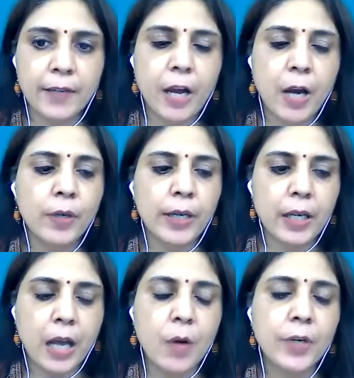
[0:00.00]

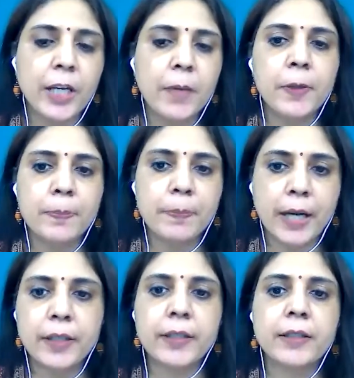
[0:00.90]
How can it be
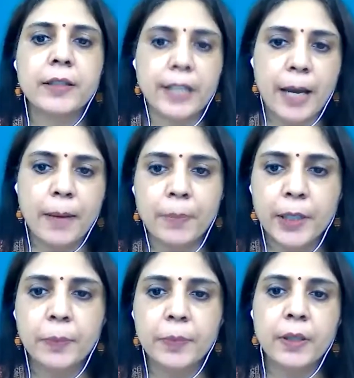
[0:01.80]
practical and
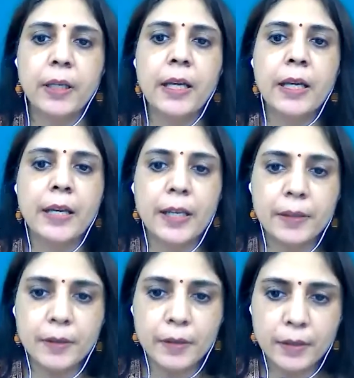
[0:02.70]
applicable in